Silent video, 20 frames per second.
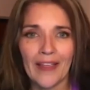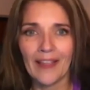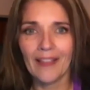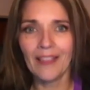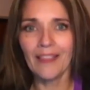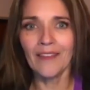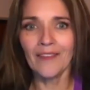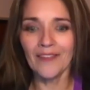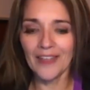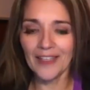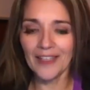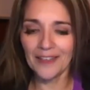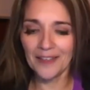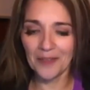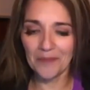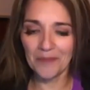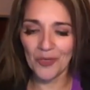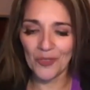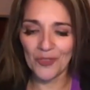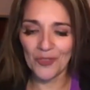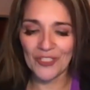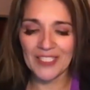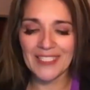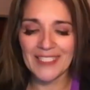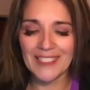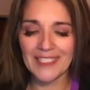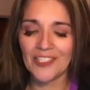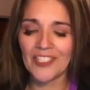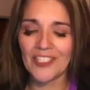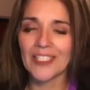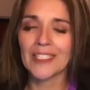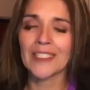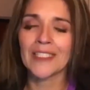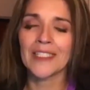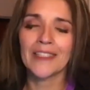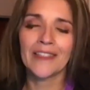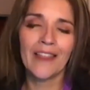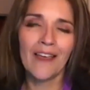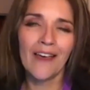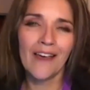elevated emotions such as
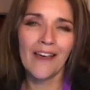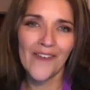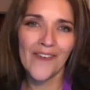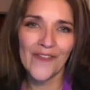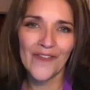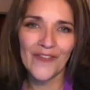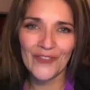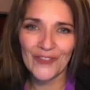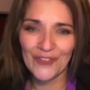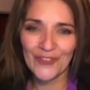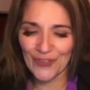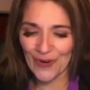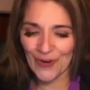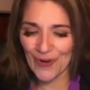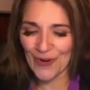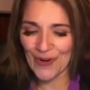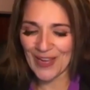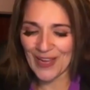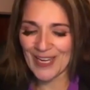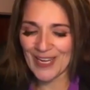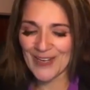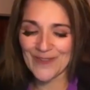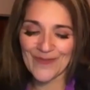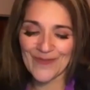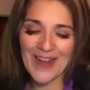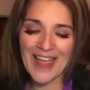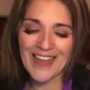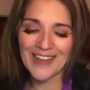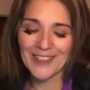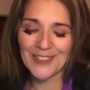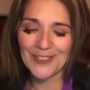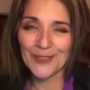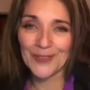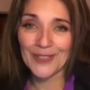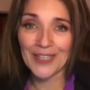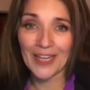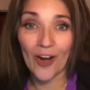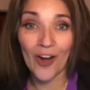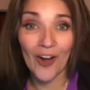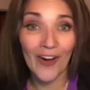love, joy, gratitude
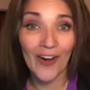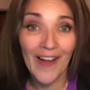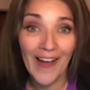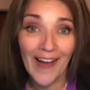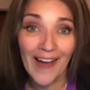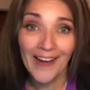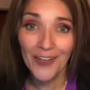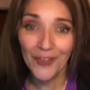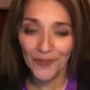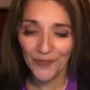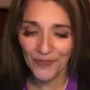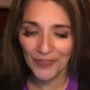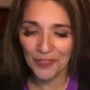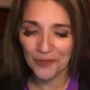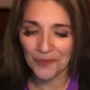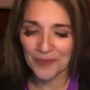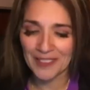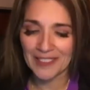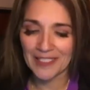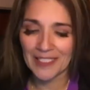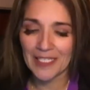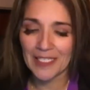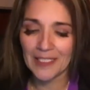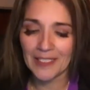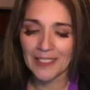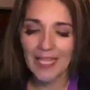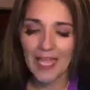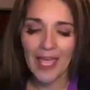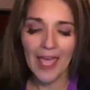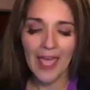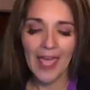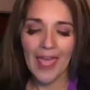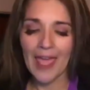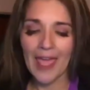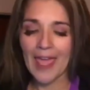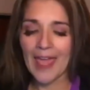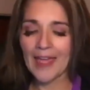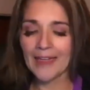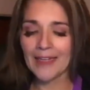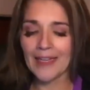are higher frequencies,
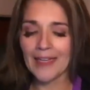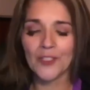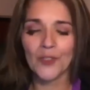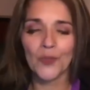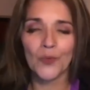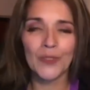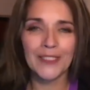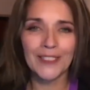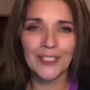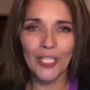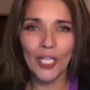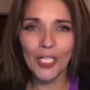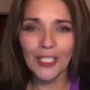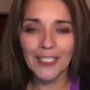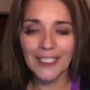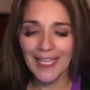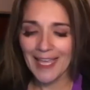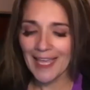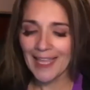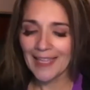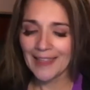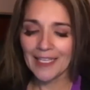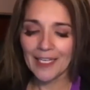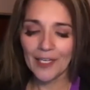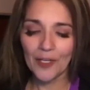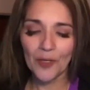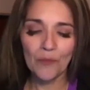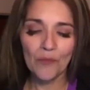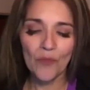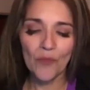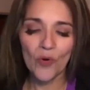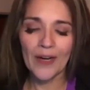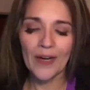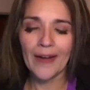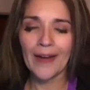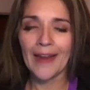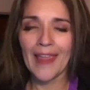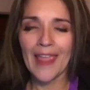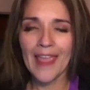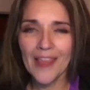and as a result, they are
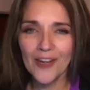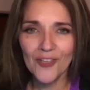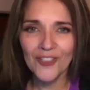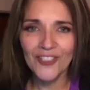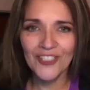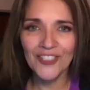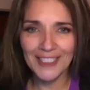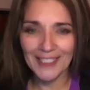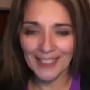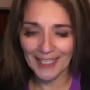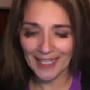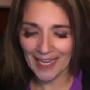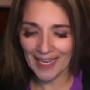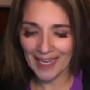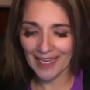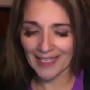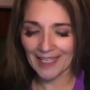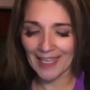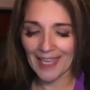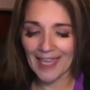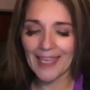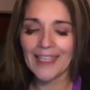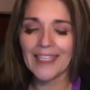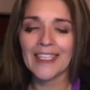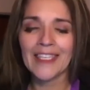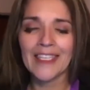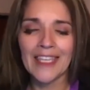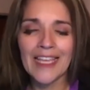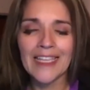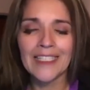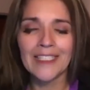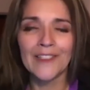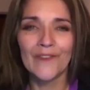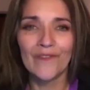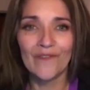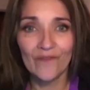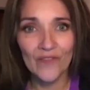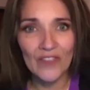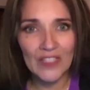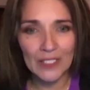more energy like and
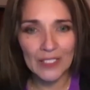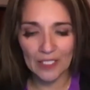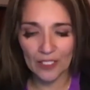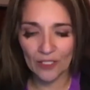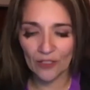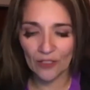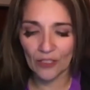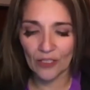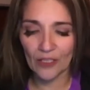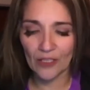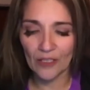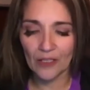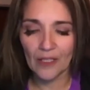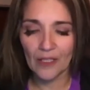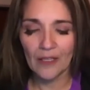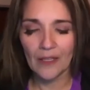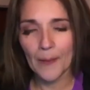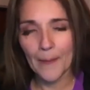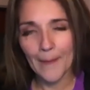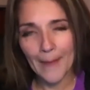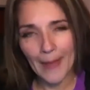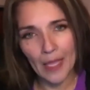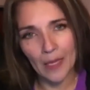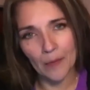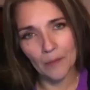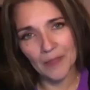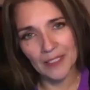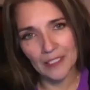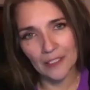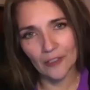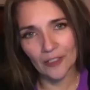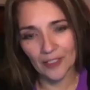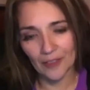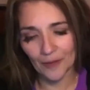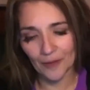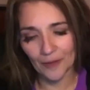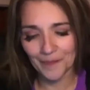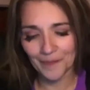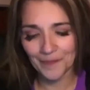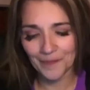less physical and material.